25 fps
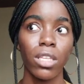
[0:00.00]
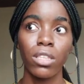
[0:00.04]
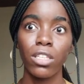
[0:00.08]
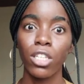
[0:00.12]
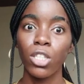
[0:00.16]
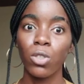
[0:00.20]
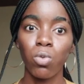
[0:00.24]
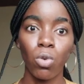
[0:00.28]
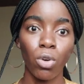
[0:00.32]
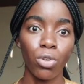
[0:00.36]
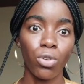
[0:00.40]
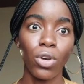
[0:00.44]

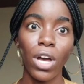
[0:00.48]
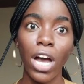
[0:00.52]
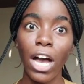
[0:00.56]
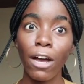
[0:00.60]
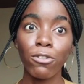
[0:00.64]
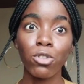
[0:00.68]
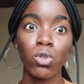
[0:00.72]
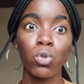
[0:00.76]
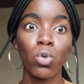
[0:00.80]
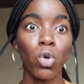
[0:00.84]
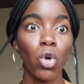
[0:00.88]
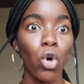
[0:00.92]
This one you
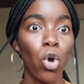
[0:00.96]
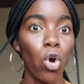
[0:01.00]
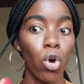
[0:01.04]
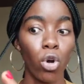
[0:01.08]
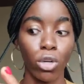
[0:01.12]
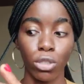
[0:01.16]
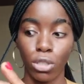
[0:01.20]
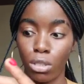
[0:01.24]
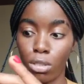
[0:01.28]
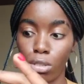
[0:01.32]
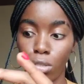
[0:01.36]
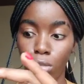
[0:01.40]
have to
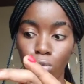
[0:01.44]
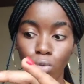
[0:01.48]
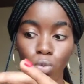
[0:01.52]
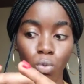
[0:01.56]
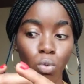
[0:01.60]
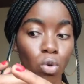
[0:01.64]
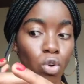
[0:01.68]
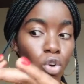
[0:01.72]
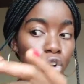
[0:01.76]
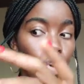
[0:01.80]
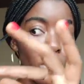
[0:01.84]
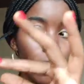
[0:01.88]
cut.
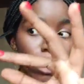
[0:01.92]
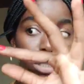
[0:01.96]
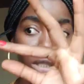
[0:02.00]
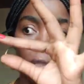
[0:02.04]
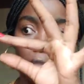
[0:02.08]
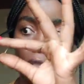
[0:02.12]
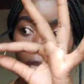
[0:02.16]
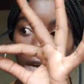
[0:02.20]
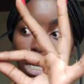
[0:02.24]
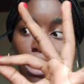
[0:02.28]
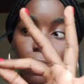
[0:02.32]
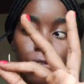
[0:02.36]
You
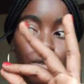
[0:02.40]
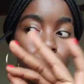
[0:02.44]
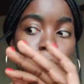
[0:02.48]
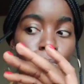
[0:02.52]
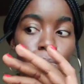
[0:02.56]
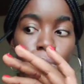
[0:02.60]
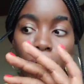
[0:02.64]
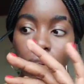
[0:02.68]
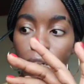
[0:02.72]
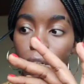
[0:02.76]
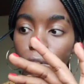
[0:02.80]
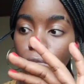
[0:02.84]
cut and even
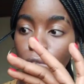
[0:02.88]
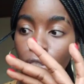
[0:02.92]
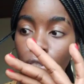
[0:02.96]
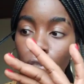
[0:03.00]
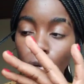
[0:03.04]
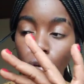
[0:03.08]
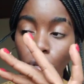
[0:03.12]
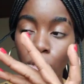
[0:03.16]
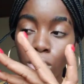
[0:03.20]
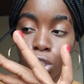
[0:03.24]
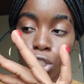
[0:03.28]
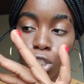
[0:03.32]
probably risk
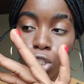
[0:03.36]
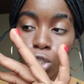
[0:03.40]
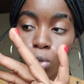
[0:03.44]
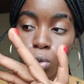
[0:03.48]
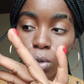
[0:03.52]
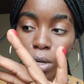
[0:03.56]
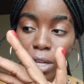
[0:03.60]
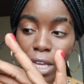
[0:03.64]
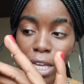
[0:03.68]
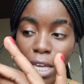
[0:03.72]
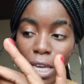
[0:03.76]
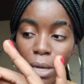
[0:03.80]
cutting
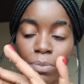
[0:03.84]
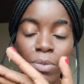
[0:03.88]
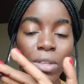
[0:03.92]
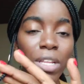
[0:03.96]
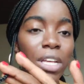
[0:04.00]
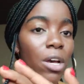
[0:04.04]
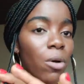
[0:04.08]
your hair.